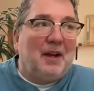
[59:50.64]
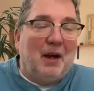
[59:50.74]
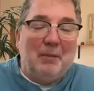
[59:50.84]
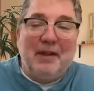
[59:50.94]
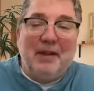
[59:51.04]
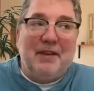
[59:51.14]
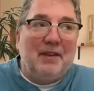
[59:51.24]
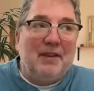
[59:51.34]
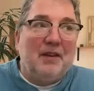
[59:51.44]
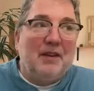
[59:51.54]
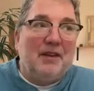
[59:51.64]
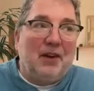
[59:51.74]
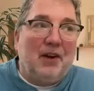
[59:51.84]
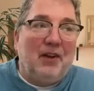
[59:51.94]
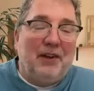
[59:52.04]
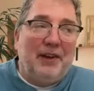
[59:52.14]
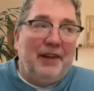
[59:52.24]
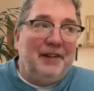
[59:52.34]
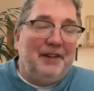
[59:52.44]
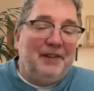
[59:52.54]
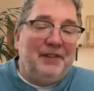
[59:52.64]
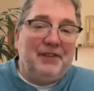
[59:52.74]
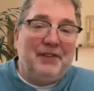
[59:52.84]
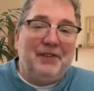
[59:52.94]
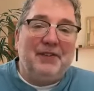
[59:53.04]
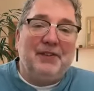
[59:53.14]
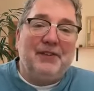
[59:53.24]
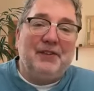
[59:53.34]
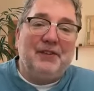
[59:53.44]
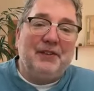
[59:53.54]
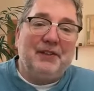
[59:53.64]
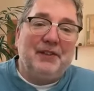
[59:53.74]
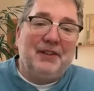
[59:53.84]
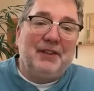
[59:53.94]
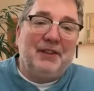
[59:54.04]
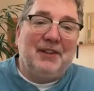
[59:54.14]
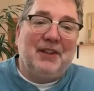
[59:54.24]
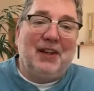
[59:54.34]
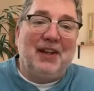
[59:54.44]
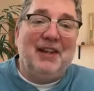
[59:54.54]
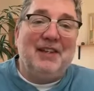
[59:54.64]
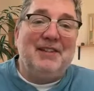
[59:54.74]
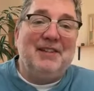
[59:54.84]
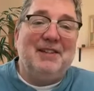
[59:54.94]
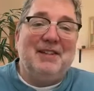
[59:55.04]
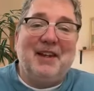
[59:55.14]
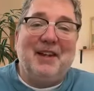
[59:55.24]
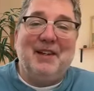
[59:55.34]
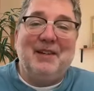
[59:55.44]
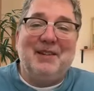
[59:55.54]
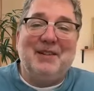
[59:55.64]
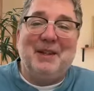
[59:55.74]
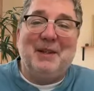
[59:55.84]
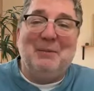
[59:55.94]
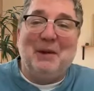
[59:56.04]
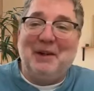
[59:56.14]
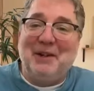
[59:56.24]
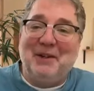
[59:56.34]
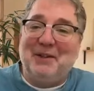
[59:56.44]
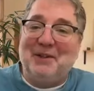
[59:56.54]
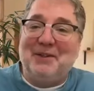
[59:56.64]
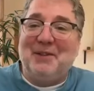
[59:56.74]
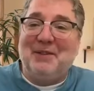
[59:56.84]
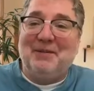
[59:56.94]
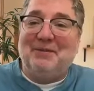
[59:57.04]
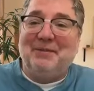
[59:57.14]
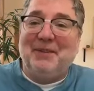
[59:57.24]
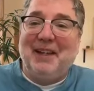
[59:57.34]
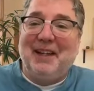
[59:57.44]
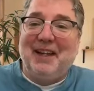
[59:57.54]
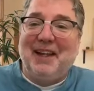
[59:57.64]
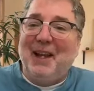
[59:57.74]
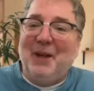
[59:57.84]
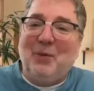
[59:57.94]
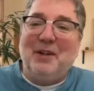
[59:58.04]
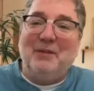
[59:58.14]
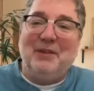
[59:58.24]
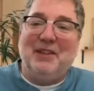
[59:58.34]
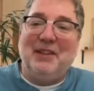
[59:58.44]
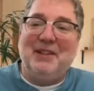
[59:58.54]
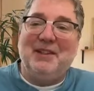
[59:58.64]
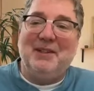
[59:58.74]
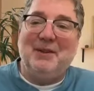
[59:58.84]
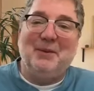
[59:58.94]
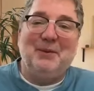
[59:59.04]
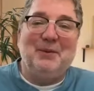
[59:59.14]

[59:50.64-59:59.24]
Cometh the holidays. lions and tigers and bears, and wonderful things too.